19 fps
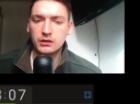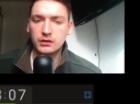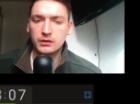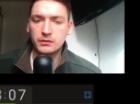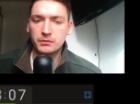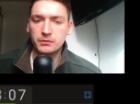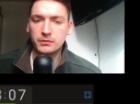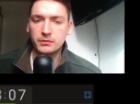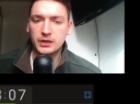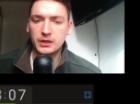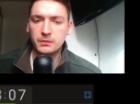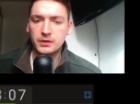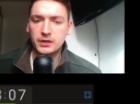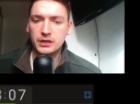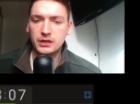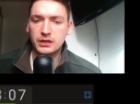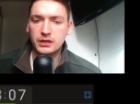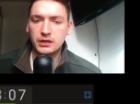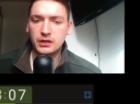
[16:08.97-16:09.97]

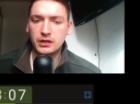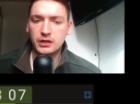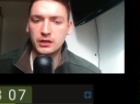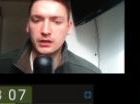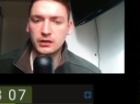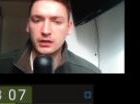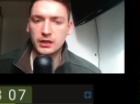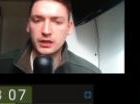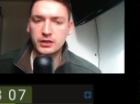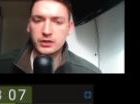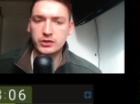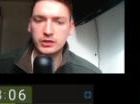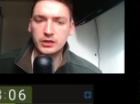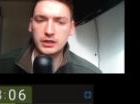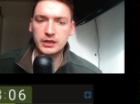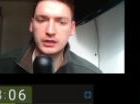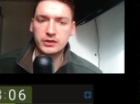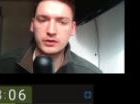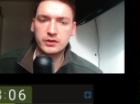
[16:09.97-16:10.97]
Maybe here,
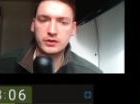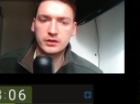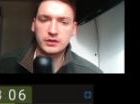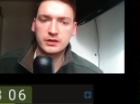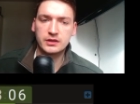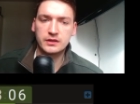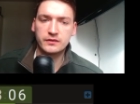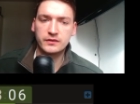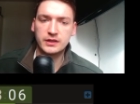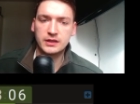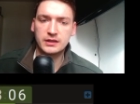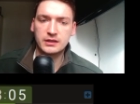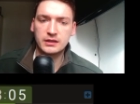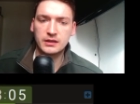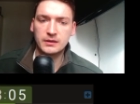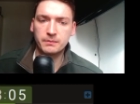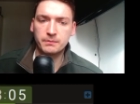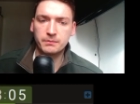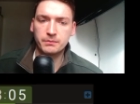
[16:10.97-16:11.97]
actually, just because if he's
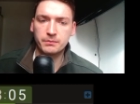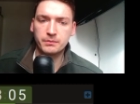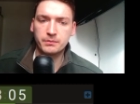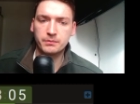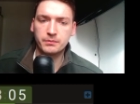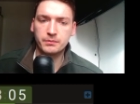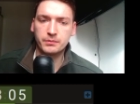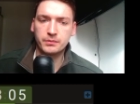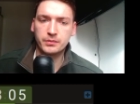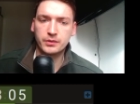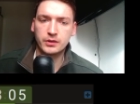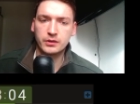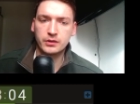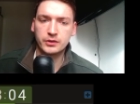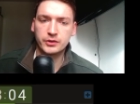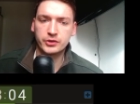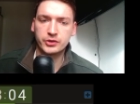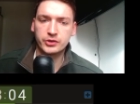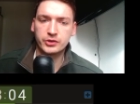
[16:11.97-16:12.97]
gonna
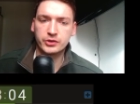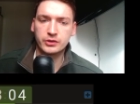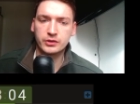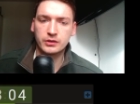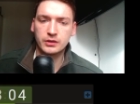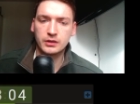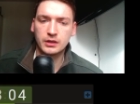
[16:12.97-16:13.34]
push,